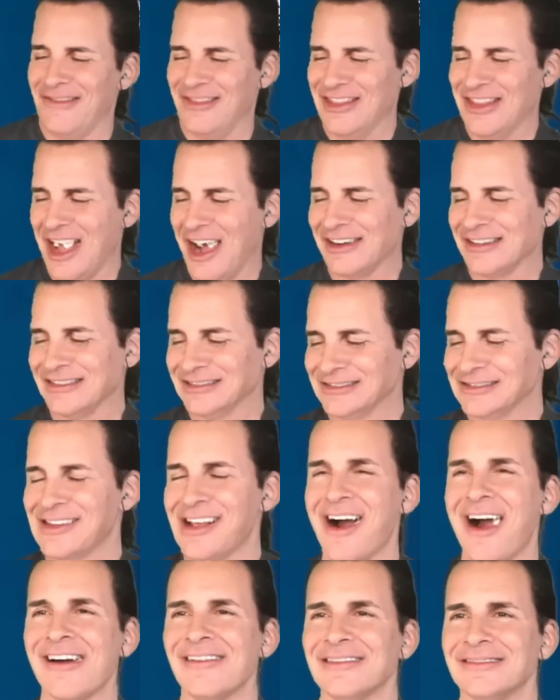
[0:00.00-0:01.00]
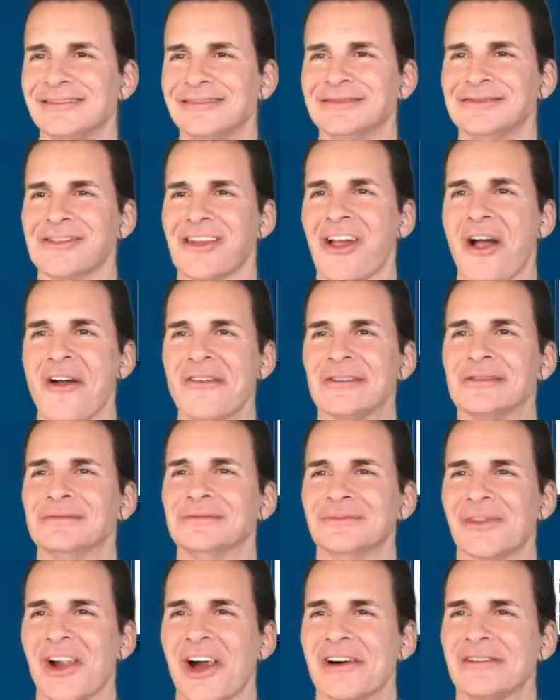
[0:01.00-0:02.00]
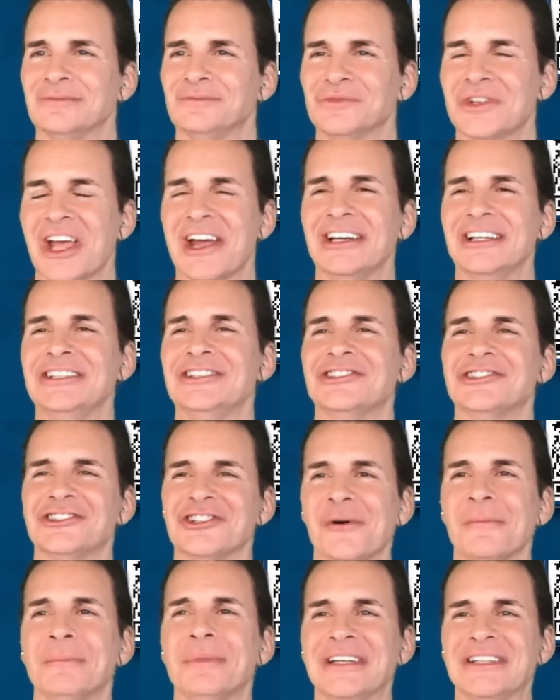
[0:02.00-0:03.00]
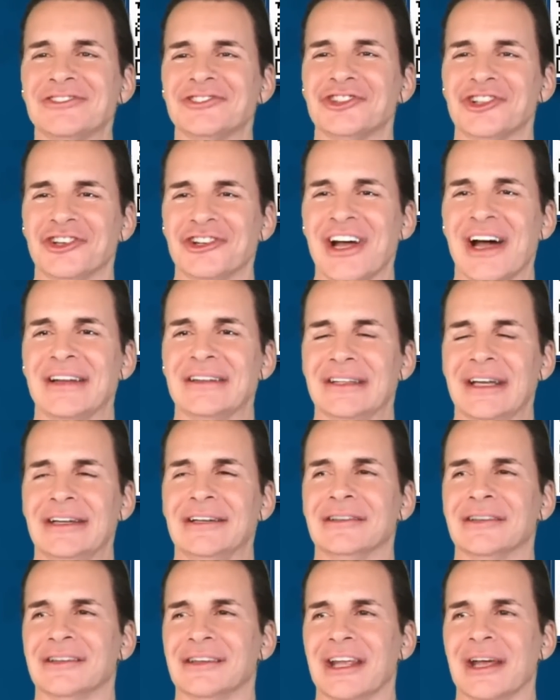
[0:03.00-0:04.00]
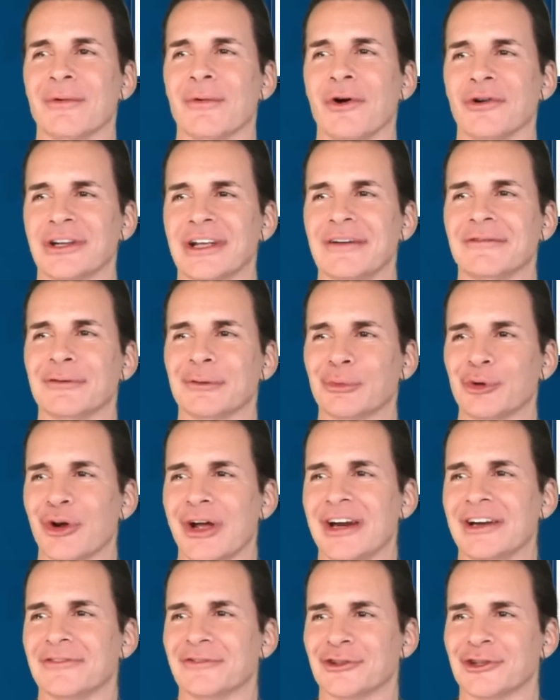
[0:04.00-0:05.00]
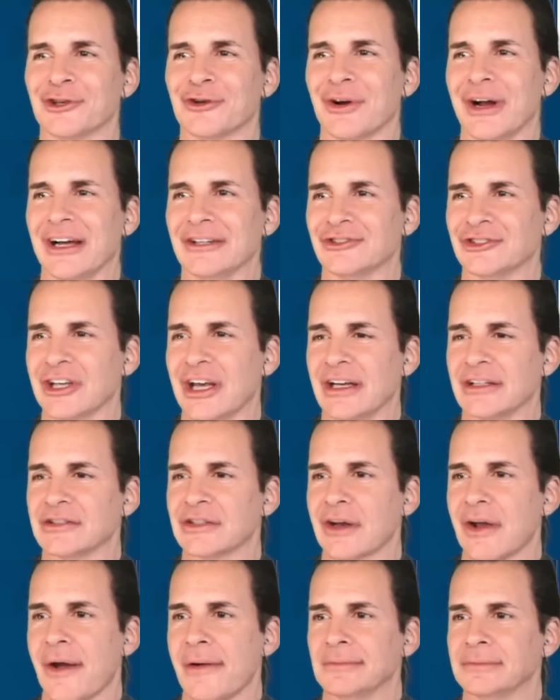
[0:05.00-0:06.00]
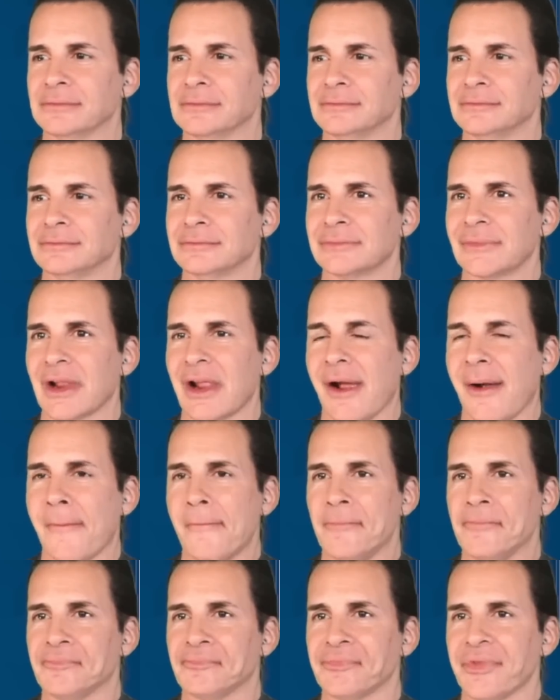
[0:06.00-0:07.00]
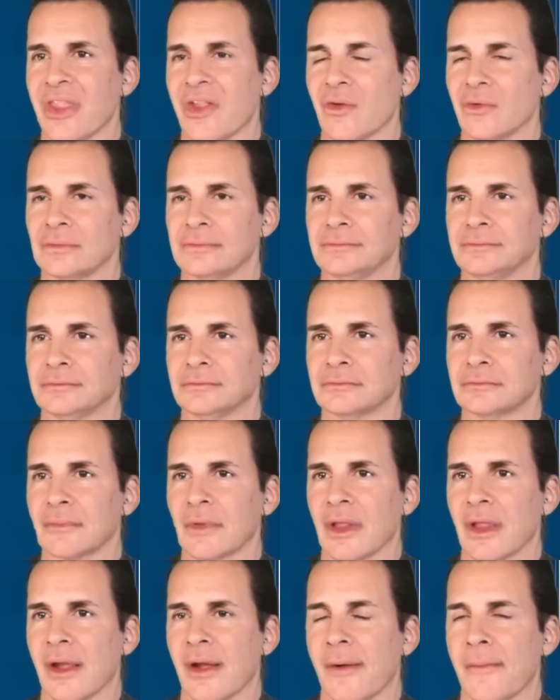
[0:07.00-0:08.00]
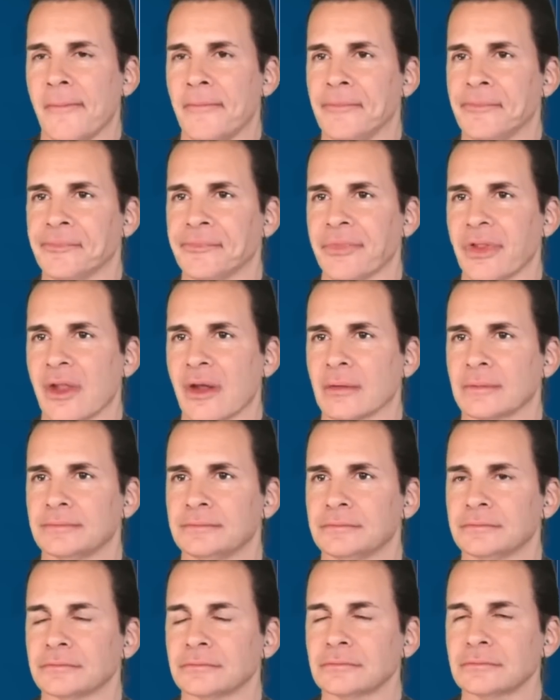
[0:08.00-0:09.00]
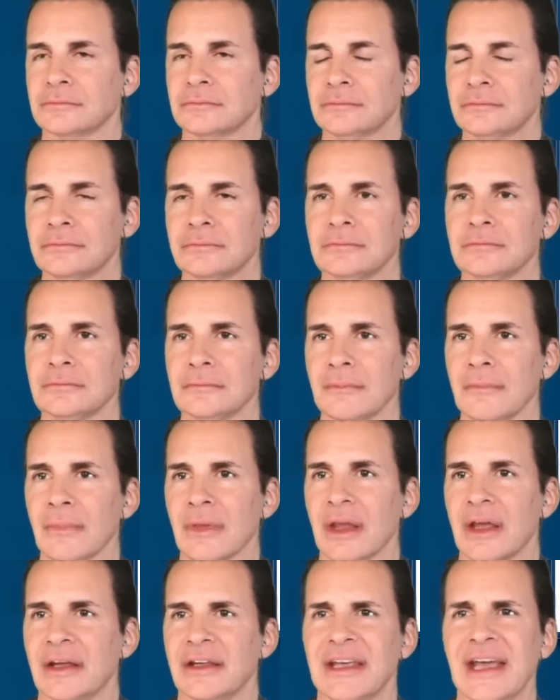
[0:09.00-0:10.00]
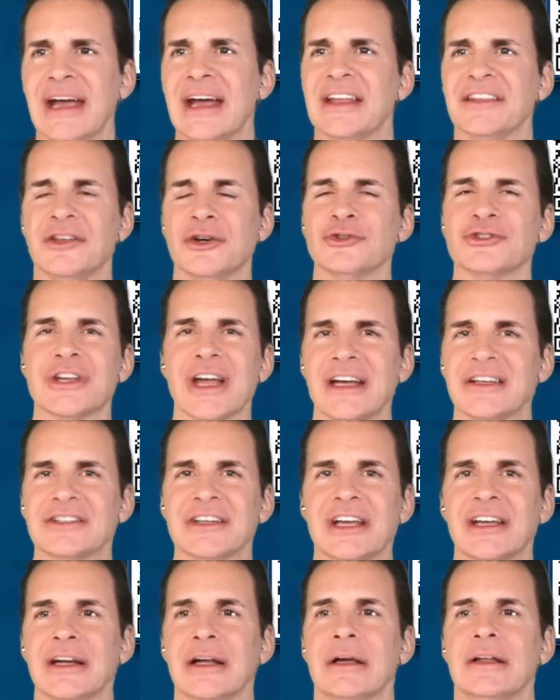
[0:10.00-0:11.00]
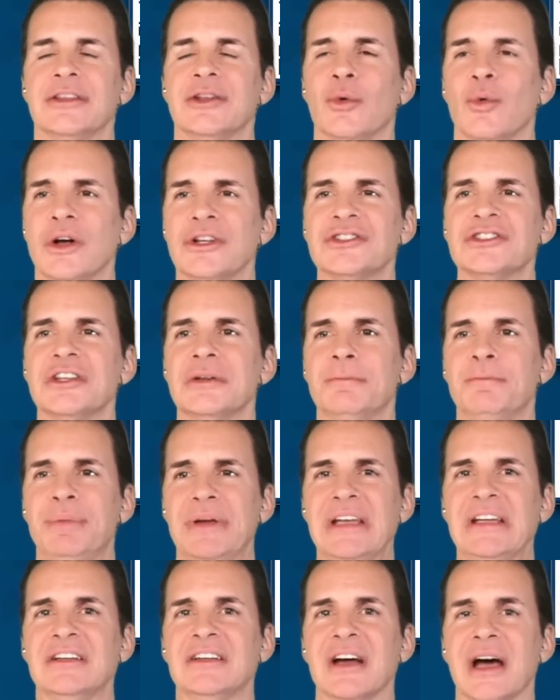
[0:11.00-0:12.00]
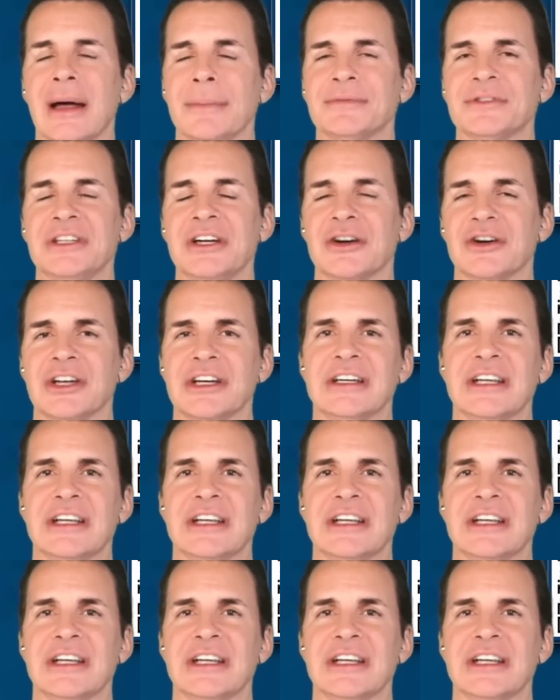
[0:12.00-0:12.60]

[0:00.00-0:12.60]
number of people I've ever spoken to. I'm he's still pissed. They're not. They they won't give him credit for the crowd size. I'm not talking about the very small percentage of people that went down. To the yeah, those guys get the ones that beat cops near to